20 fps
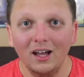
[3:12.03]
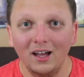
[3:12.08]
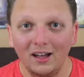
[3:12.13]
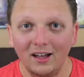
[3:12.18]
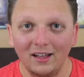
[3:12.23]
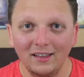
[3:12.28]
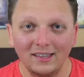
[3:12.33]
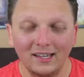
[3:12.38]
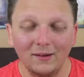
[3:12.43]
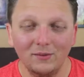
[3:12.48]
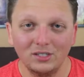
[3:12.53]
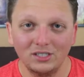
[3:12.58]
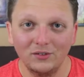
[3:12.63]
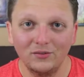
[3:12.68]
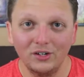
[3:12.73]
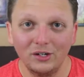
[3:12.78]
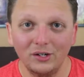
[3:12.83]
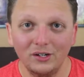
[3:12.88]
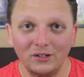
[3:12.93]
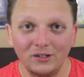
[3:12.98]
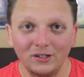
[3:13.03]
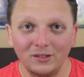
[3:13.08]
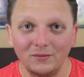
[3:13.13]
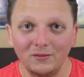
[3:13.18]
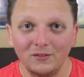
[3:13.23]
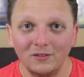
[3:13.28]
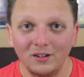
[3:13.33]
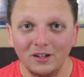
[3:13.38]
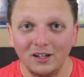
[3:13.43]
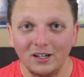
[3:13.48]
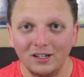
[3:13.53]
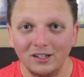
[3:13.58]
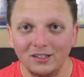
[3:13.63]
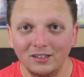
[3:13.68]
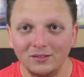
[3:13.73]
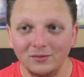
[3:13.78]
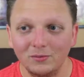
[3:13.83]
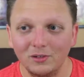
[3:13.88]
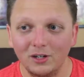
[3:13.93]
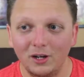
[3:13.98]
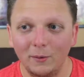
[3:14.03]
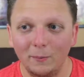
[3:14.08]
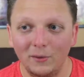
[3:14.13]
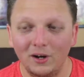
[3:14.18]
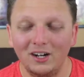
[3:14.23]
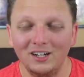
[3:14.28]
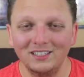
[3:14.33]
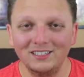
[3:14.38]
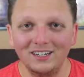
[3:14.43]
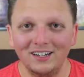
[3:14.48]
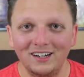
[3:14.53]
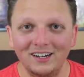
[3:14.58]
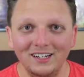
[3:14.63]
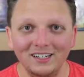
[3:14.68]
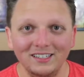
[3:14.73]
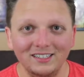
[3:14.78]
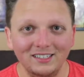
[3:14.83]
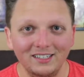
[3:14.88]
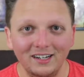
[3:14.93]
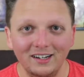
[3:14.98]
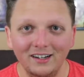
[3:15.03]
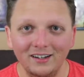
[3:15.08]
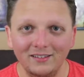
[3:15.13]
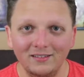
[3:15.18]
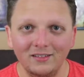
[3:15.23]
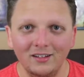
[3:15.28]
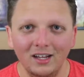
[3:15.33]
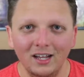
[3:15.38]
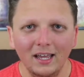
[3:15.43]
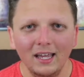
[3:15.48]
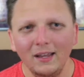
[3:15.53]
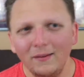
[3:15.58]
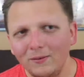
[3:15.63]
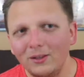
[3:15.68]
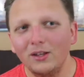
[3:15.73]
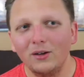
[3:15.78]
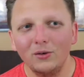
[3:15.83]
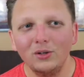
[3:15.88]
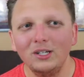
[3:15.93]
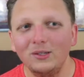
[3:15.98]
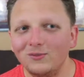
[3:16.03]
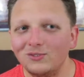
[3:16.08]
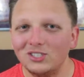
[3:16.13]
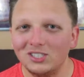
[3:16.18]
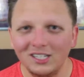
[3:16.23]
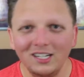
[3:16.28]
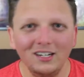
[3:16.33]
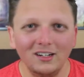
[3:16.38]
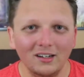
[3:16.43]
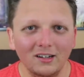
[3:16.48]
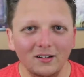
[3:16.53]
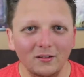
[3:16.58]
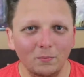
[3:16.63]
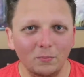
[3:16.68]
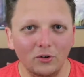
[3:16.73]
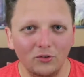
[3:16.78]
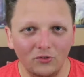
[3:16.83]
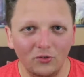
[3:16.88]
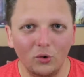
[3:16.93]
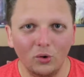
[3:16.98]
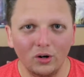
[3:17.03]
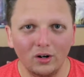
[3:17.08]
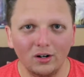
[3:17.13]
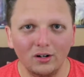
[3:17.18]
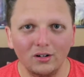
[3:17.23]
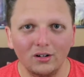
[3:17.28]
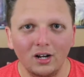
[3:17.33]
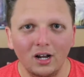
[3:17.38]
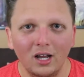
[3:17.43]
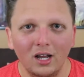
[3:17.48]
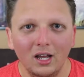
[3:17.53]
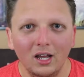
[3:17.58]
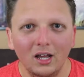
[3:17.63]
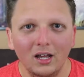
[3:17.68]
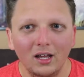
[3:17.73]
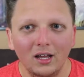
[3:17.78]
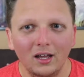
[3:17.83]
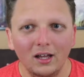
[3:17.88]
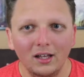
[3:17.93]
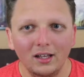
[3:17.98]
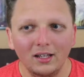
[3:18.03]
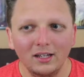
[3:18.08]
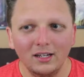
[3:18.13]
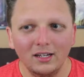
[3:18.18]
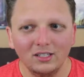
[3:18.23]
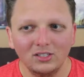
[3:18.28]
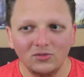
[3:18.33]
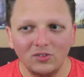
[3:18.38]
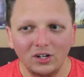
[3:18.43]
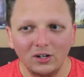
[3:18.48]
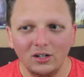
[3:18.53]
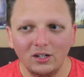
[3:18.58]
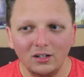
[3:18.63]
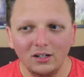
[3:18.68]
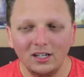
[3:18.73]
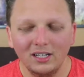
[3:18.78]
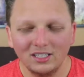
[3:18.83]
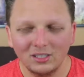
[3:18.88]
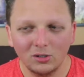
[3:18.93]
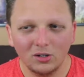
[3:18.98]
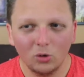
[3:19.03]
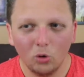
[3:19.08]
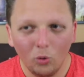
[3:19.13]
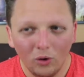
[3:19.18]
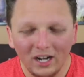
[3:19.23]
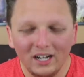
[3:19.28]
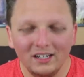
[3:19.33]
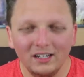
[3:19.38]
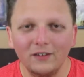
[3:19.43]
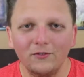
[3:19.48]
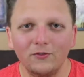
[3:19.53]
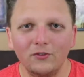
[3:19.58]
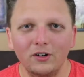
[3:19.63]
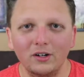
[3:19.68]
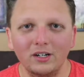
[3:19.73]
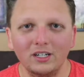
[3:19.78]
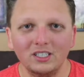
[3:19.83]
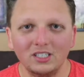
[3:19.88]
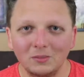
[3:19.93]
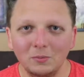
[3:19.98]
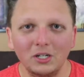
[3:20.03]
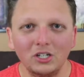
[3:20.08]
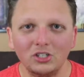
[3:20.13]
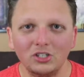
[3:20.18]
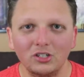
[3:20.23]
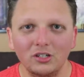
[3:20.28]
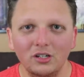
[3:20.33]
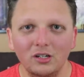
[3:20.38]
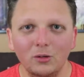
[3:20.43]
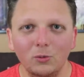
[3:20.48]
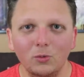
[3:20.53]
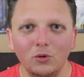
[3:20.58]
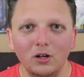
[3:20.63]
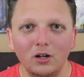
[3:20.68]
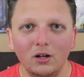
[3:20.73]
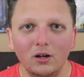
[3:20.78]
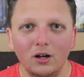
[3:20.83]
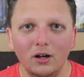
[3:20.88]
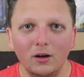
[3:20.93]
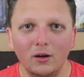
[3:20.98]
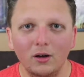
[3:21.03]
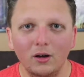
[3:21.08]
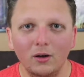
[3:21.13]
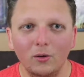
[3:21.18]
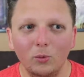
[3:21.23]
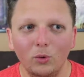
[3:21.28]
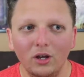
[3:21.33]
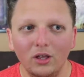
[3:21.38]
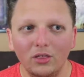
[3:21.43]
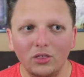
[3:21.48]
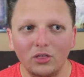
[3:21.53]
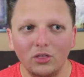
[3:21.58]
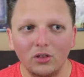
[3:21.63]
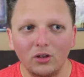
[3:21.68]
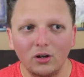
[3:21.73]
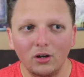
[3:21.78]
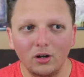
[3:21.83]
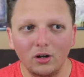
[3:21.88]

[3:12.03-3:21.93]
that was a very good a montage. And even though you've seen it before, it's quite different, especially with